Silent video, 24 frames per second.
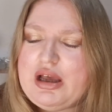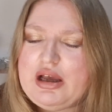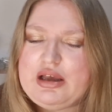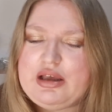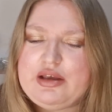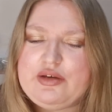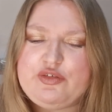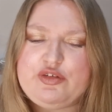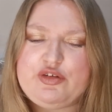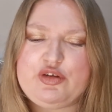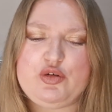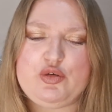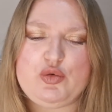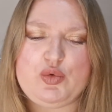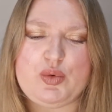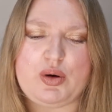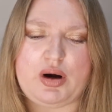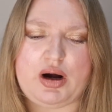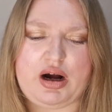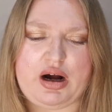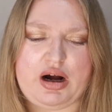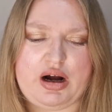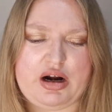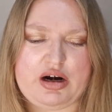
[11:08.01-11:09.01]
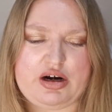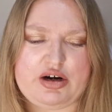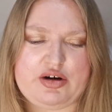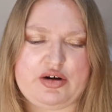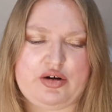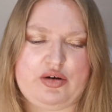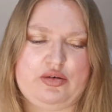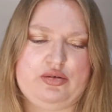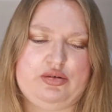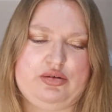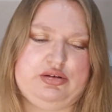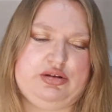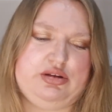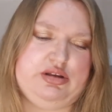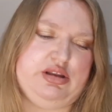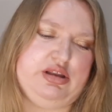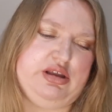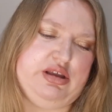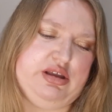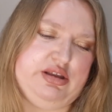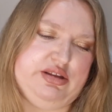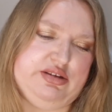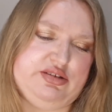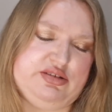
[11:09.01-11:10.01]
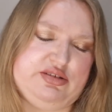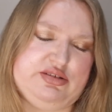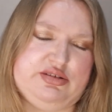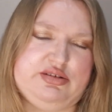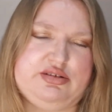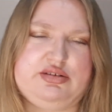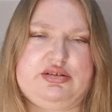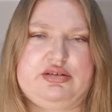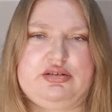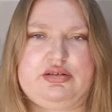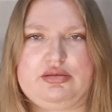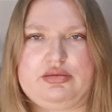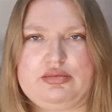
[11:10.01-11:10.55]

If you are on this,